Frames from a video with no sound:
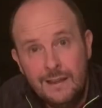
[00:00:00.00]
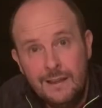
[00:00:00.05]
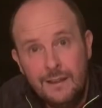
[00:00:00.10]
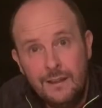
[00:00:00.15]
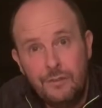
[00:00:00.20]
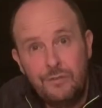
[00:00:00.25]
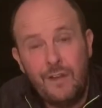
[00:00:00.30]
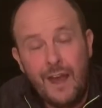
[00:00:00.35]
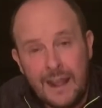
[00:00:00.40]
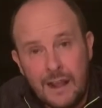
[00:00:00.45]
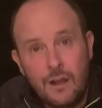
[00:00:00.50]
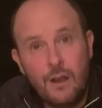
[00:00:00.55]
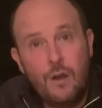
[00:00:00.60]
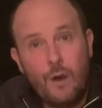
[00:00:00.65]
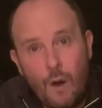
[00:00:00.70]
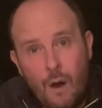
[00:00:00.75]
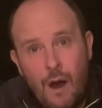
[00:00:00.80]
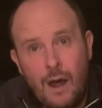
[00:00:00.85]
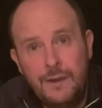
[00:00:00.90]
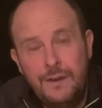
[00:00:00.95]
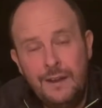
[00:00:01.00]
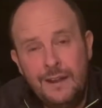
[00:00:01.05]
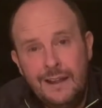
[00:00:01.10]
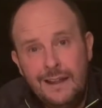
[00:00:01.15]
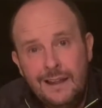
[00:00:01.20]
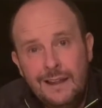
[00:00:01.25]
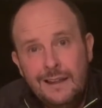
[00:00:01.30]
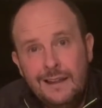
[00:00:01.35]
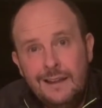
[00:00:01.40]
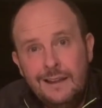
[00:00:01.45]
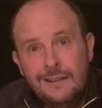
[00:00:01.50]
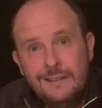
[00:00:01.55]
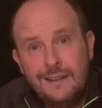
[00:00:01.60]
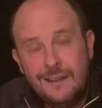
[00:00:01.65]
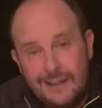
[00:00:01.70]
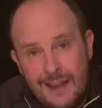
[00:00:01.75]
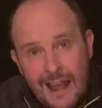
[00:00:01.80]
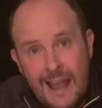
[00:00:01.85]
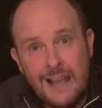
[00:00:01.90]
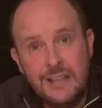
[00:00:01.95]
Thank God
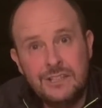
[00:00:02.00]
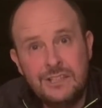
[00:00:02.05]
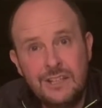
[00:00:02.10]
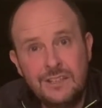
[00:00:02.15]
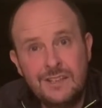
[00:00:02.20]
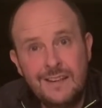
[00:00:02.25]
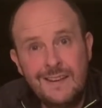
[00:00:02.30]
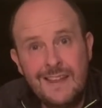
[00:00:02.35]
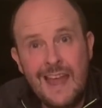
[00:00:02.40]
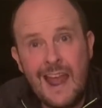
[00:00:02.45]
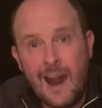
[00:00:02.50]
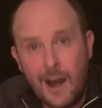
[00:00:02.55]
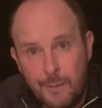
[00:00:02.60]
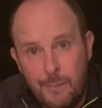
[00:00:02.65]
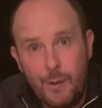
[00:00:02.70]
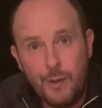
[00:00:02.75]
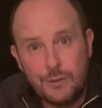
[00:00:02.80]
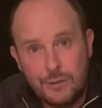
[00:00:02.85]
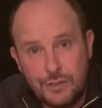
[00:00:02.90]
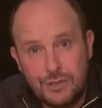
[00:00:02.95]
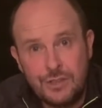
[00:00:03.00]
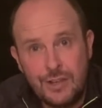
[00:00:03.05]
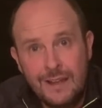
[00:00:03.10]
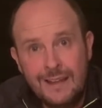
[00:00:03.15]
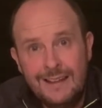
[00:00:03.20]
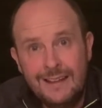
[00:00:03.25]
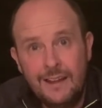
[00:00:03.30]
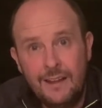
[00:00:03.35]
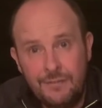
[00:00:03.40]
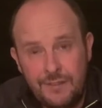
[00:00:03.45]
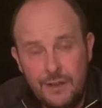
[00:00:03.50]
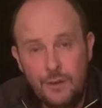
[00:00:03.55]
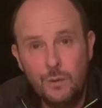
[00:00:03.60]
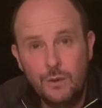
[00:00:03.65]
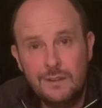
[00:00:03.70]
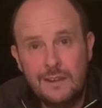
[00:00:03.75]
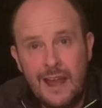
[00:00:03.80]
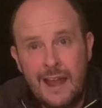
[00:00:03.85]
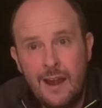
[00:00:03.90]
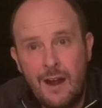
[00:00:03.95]
today she's in the air boots, if you know
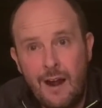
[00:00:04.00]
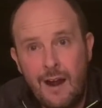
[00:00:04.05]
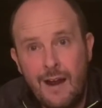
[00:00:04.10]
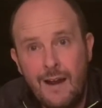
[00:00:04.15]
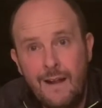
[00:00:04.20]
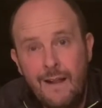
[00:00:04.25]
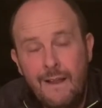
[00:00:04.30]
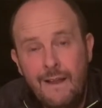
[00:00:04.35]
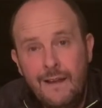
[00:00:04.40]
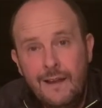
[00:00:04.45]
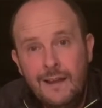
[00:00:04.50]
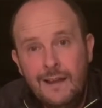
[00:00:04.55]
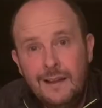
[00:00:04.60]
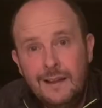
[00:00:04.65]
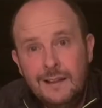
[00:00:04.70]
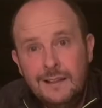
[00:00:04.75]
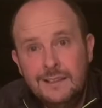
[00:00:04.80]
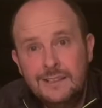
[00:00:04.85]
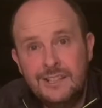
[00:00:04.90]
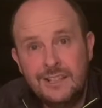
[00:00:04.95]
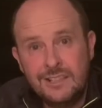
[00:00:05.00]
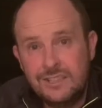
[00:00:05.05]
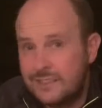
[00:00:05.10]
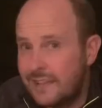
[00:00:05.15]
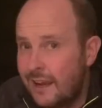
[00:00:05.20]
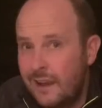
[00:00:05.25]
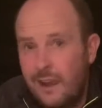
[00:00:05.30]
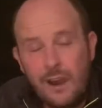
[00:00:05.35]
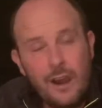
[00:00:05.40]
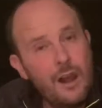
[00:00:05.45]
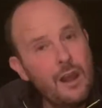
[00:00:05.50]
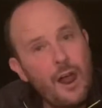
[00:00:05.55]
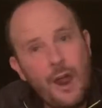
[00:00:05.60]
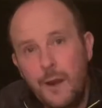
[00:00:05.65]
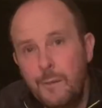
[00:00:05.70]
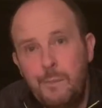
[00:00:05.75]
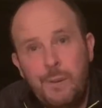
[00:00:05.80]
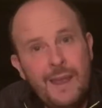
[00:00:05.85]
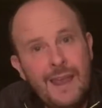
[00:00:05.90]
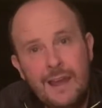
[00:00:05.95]
what they are. She's still in a lot
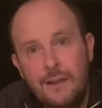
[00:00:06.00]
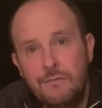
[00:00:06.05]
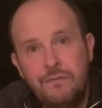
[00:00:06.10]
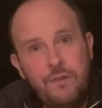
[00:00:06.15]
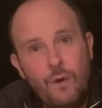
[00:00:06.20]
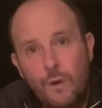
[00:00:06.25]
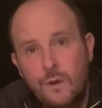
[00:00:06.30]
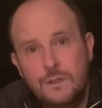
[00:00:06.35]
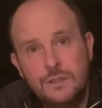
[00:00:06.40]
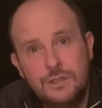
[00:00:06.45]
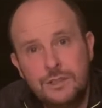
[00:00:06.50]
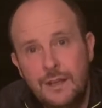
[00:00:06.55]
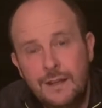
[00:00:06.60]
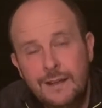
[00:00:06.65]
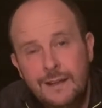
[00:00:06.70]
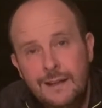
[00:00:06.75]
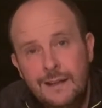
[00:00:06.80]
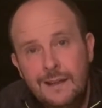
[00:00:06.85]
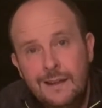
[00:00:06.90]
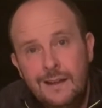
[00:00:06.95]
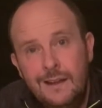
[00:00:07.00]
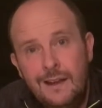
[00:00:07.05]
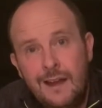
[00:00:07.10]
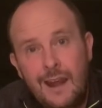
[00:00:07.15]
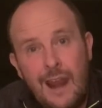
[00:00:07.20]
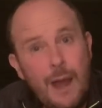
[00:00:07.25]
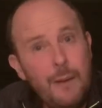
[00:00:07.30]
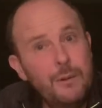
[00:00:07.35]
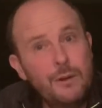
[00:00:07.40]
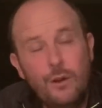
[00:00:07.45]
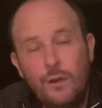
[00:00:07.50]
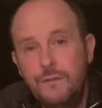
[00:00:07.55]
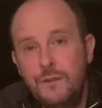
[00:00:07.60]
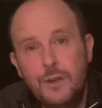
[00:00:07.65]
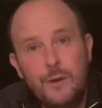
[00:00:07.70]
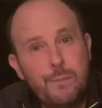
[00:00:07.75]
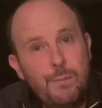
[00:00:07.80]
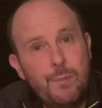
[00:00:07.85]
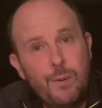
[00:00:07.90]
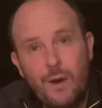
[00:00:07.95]
of pain, folks. And I would love you
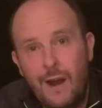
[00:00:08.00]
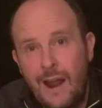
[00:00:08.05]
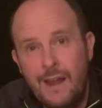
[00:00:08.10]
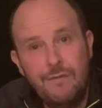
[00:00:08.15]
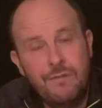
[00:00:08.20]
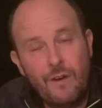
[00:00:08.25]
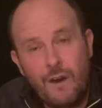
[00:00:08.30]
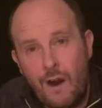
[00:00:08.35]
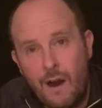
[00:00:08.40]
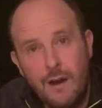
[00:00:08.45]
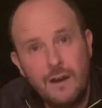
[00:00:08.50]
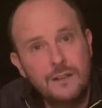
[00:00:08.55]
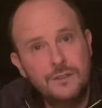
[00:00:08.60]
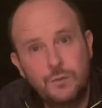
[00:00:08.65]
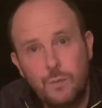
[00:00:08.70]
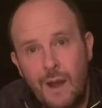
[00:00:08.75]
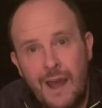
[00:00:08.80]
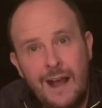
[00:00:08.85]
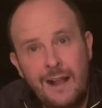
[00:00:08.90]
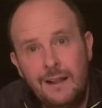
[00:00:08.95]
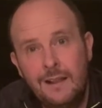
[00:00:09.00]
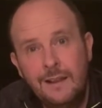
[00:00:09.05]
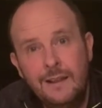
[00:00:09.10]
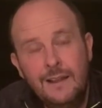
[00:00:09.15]
to pray for her as well.